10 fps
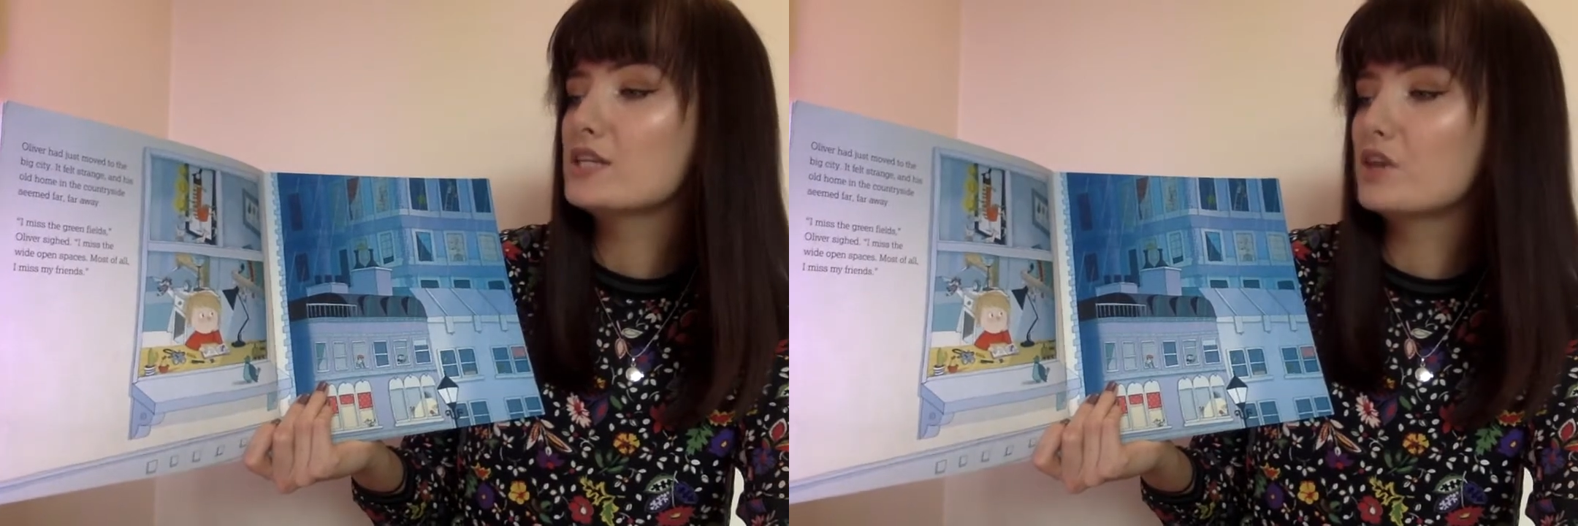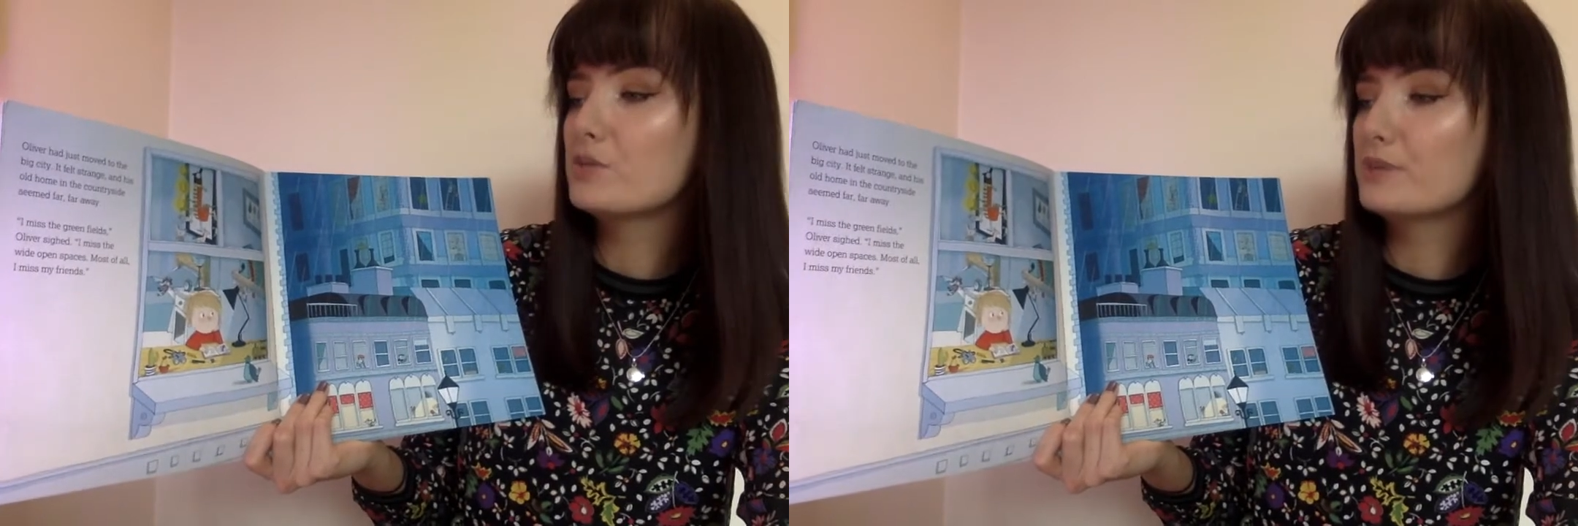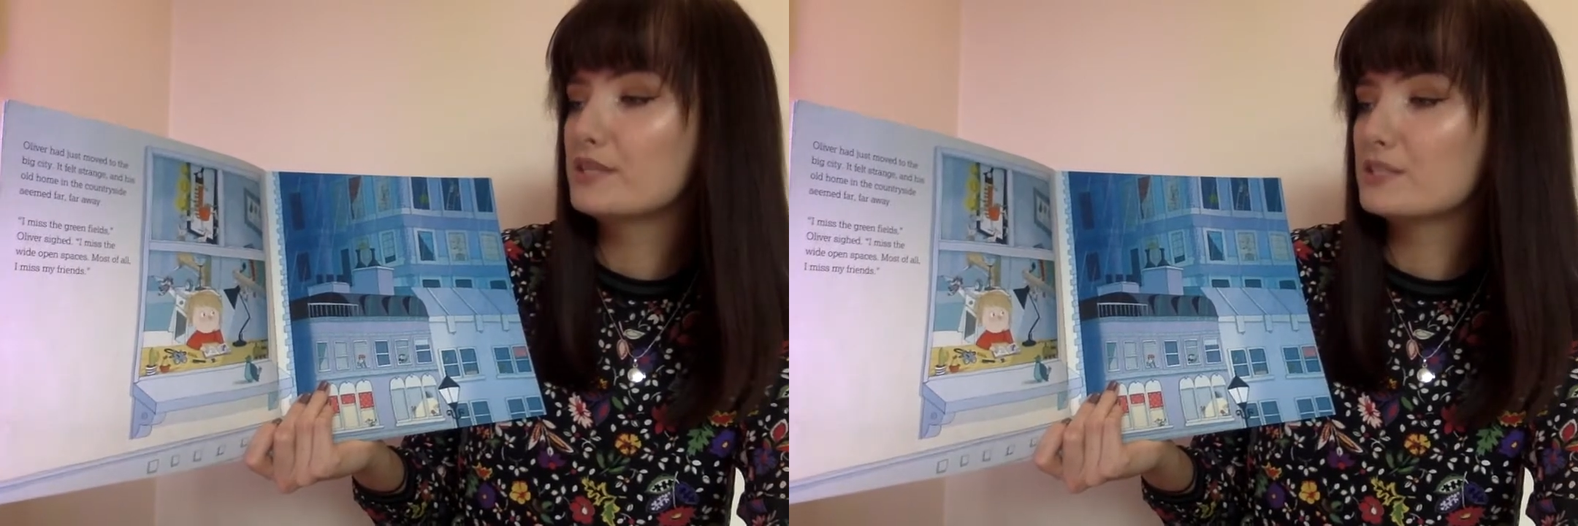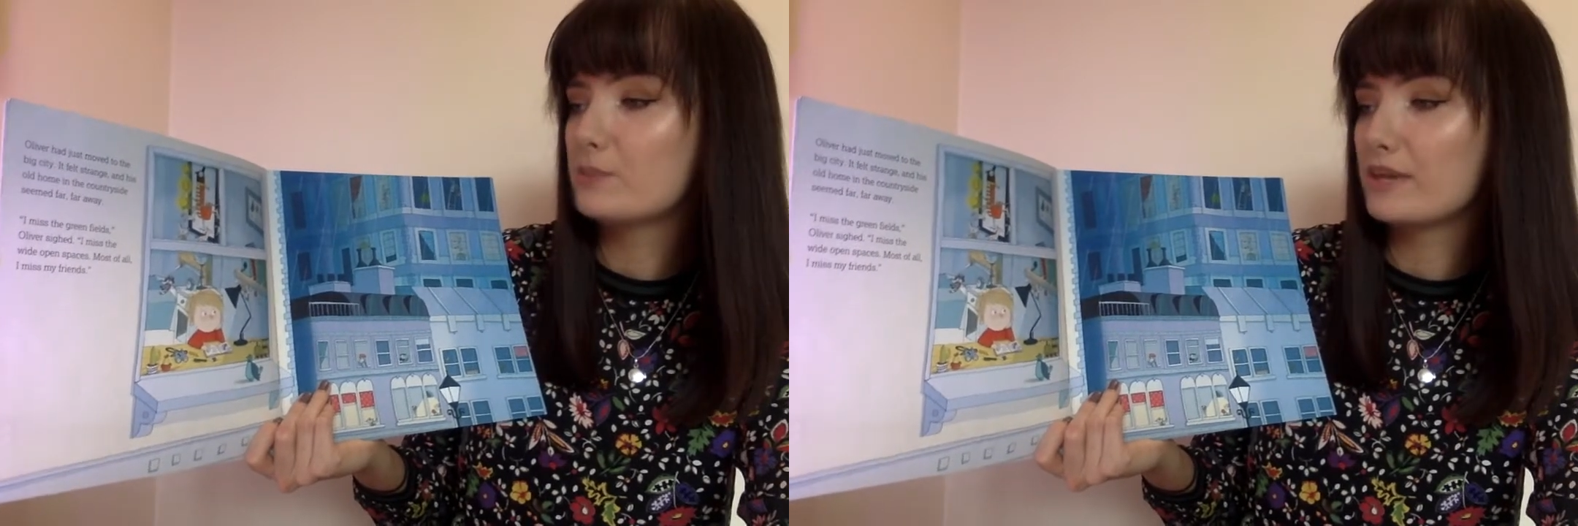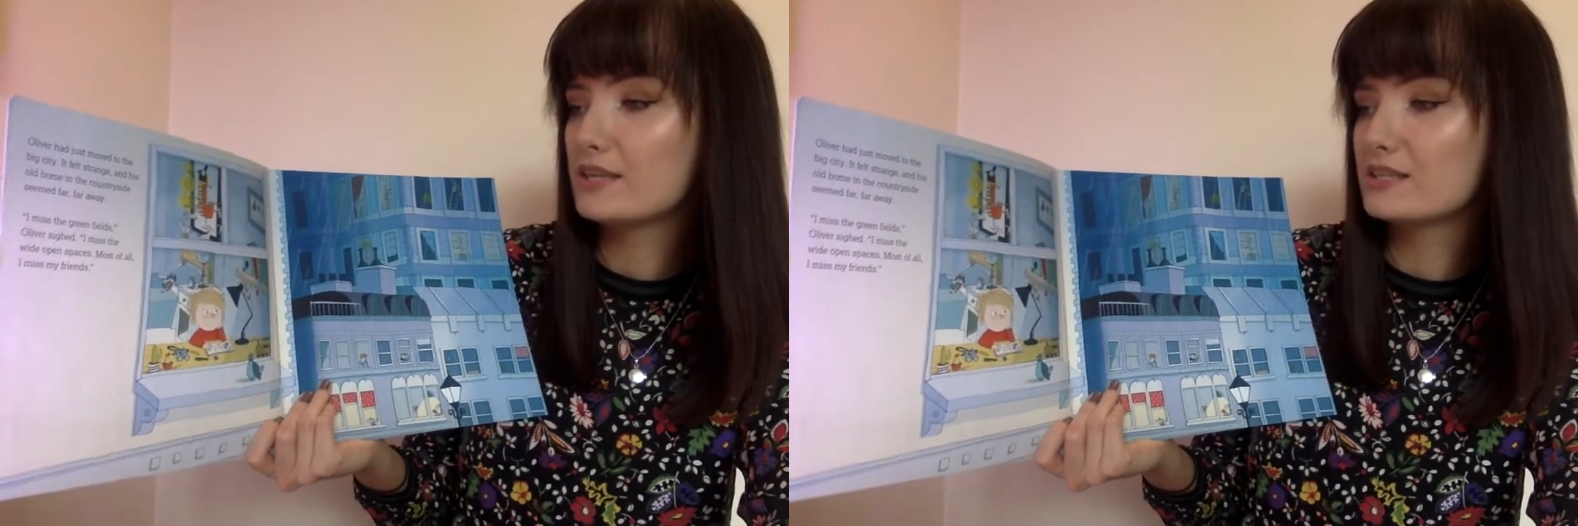open
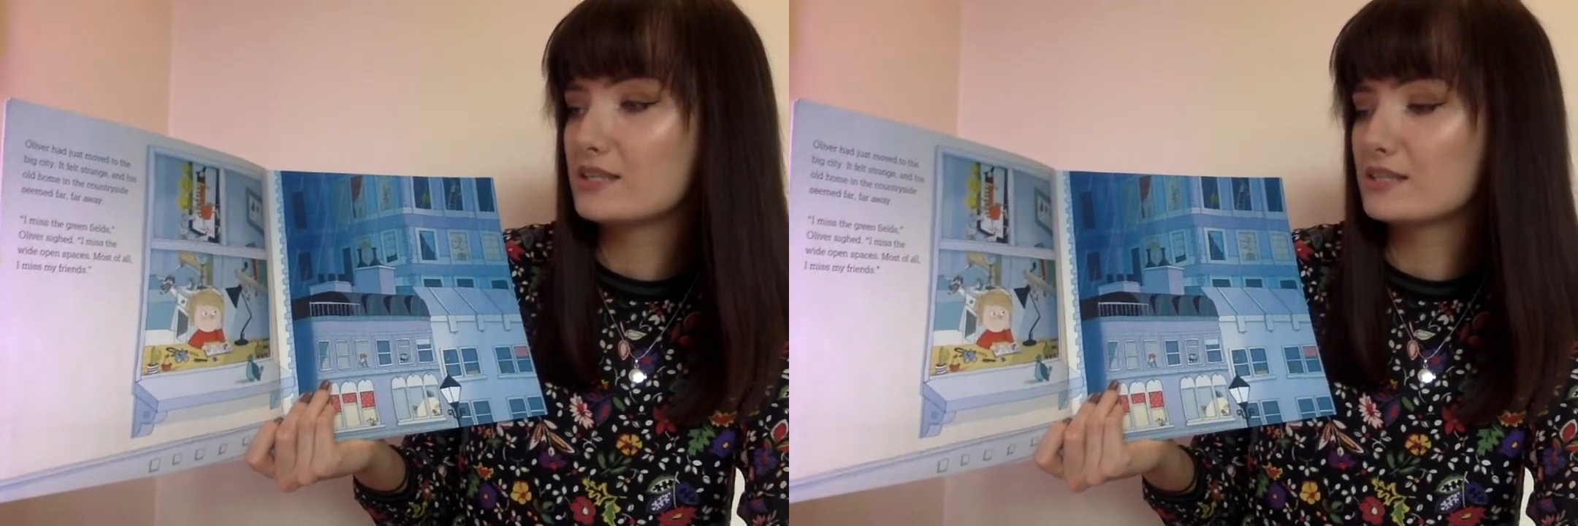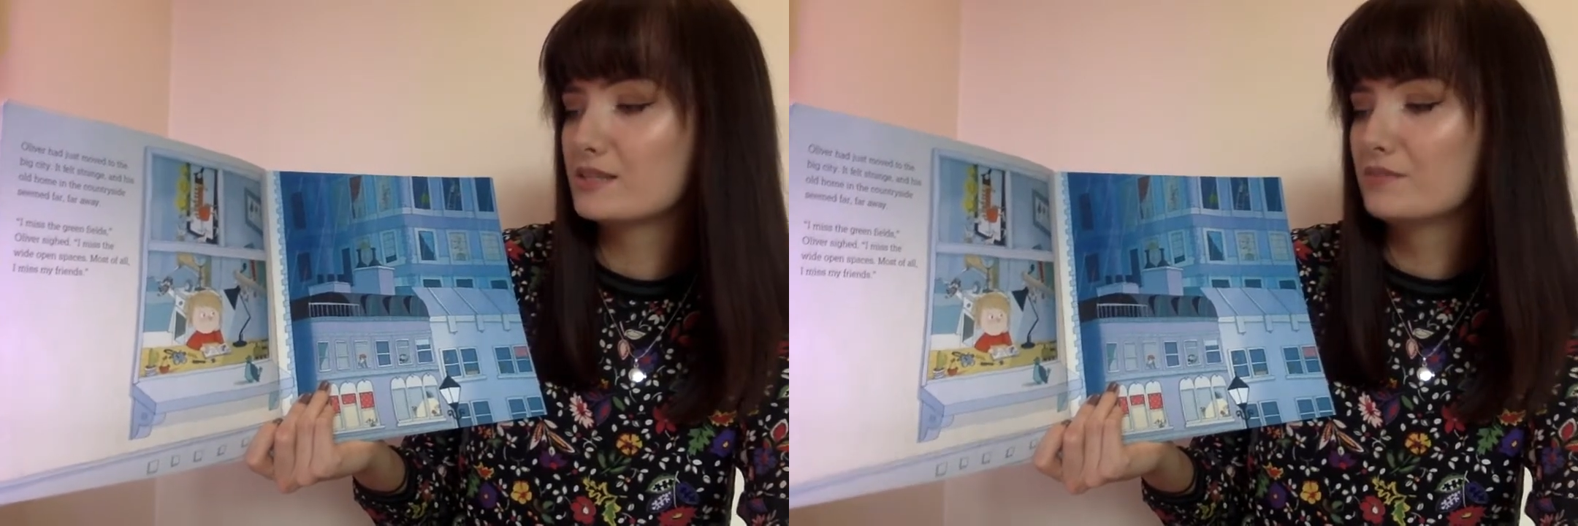spaces.